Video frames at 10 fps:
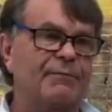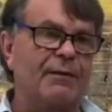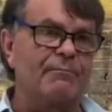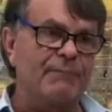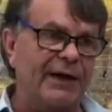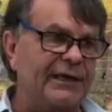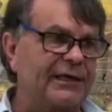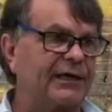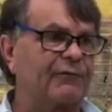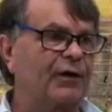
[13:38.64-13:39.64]

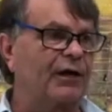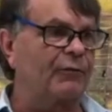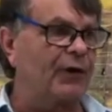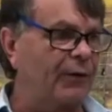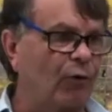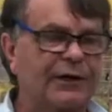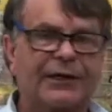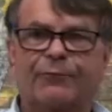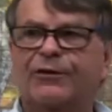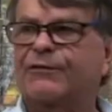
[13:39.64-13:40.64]
making and
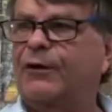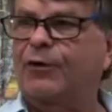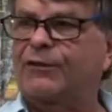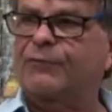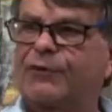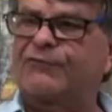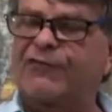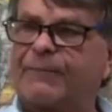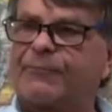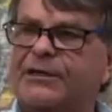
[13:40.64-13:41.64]
working with
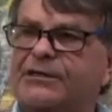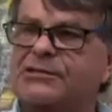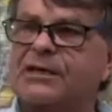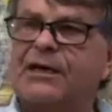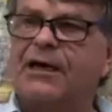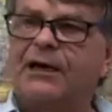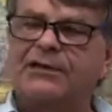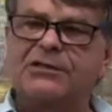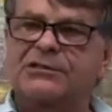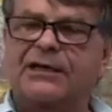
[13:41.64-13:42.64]
fabrics, and
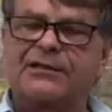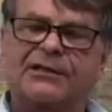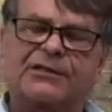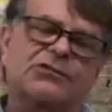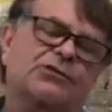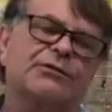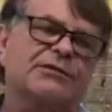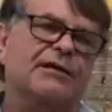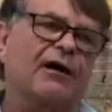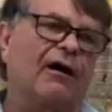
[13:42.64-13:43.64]
just had an
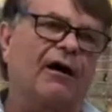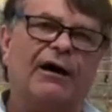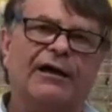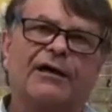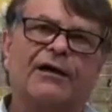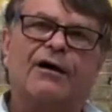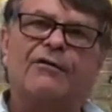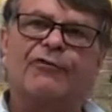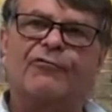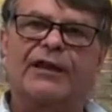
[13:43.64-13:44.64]
exquisite eye
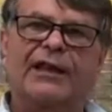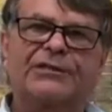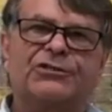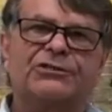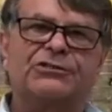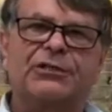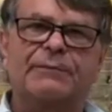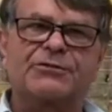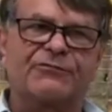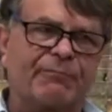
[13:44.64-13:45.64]
for
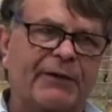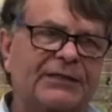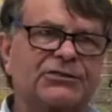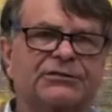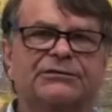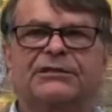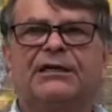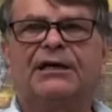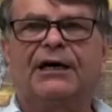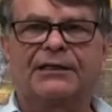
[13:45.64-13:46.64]
relationships of pattern
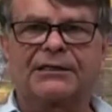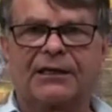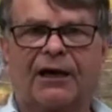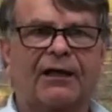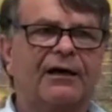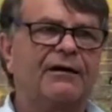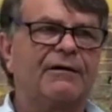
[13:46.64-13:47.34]
and color,